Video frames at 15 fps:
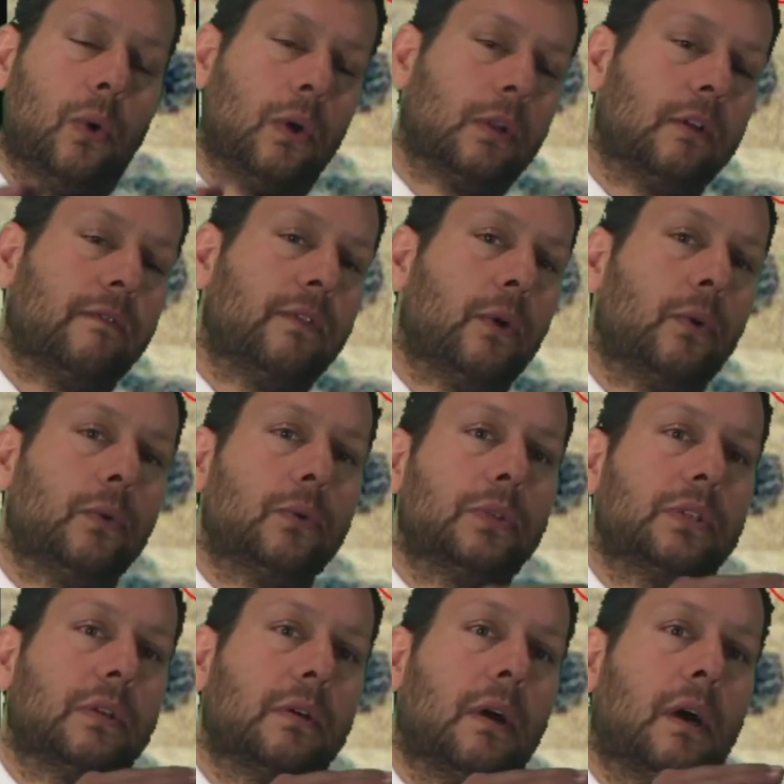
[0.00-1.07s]
all of
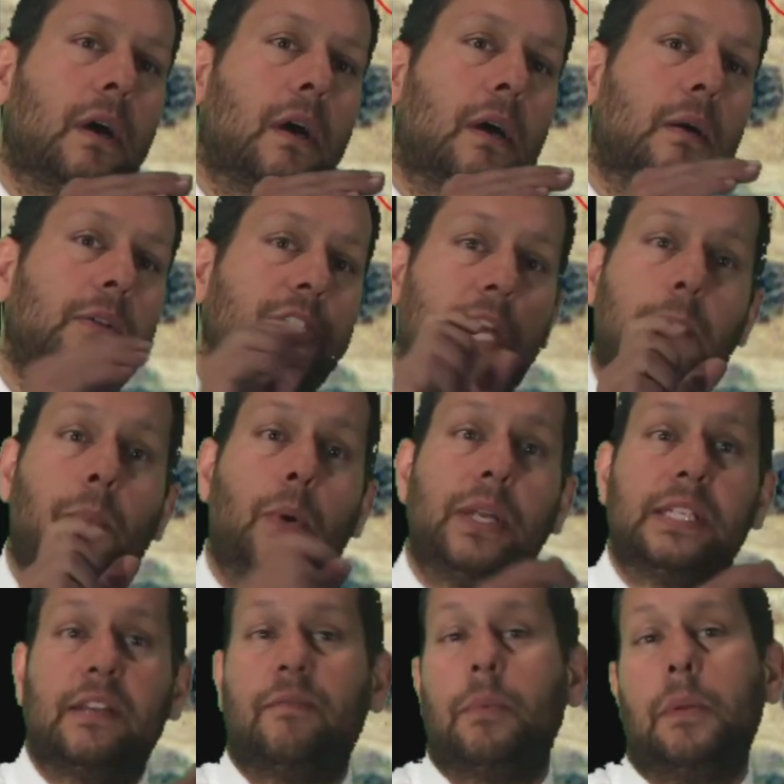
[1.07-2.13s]
those
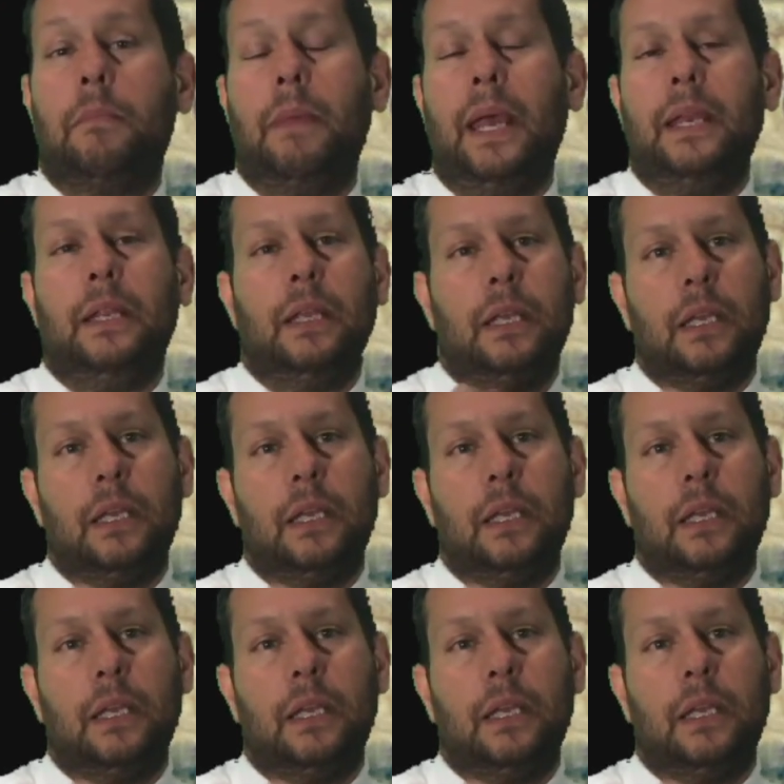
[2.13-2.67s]
checkpoints have been met,